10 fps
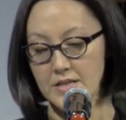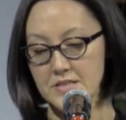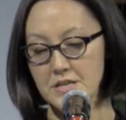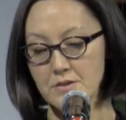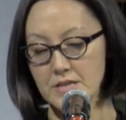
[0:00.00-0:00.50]

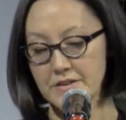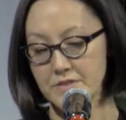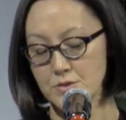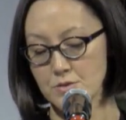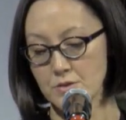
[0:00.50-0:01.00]
Seo
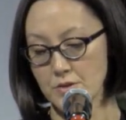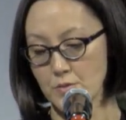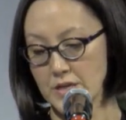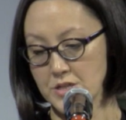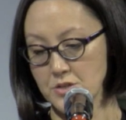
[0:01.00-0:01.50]
left Suho at
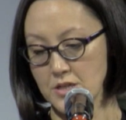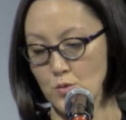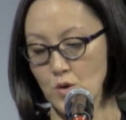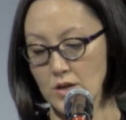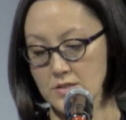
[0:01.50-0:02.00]
the restaurant
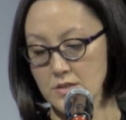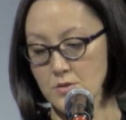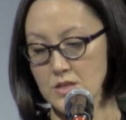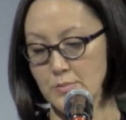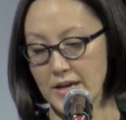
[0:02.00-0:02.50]
and walked
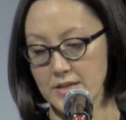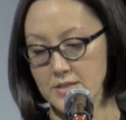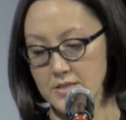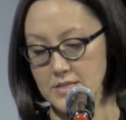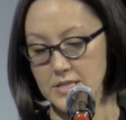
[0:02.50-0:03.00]
slowly back
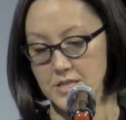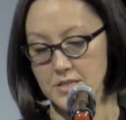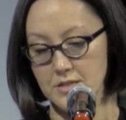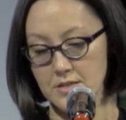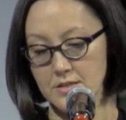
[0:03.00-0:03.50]
to the
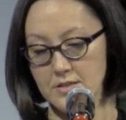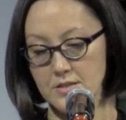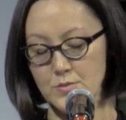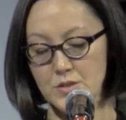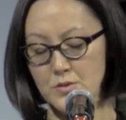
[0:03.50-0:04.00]
station.
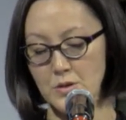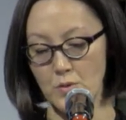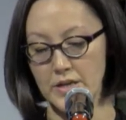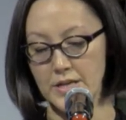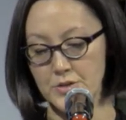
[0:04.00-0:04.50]
There was only
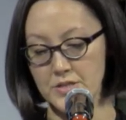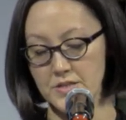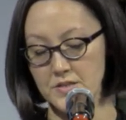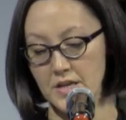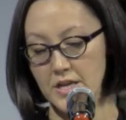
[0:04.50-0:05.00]
one
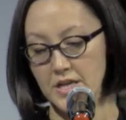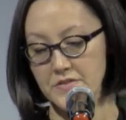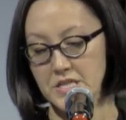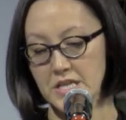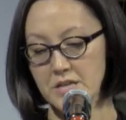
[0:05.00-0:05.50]
entrance.
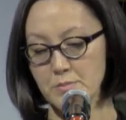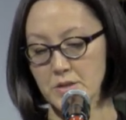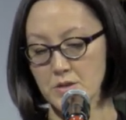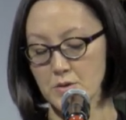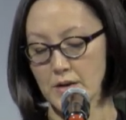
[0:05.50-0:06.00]
If she hid
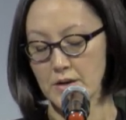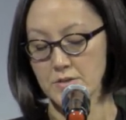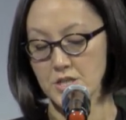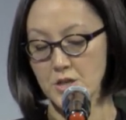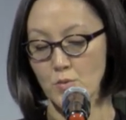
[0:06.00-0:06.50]
among the
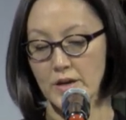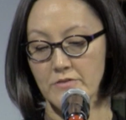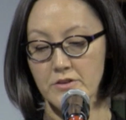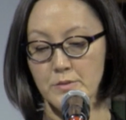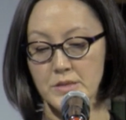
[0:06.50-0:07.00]
crowd, she could
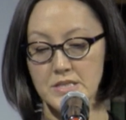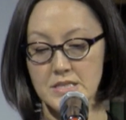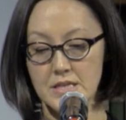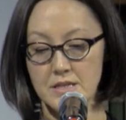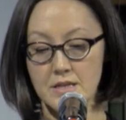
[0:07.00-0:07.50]
wait for him
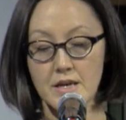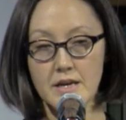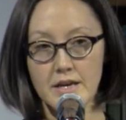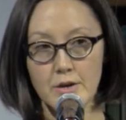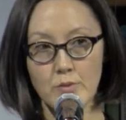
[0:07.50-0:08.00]
unseen
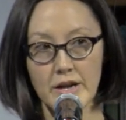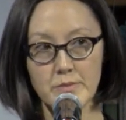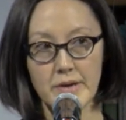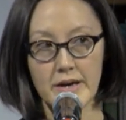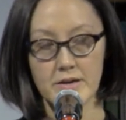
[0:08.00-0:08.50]
and
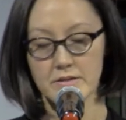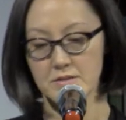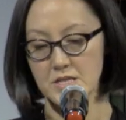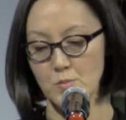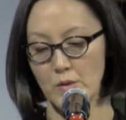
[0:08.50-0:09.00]
ride back on
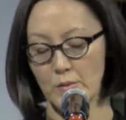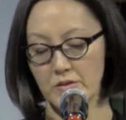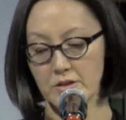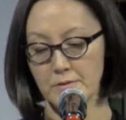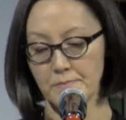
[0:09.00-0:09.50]
the subway
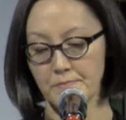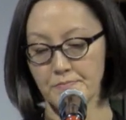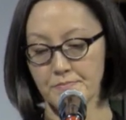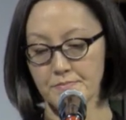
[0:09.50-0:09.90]
with him.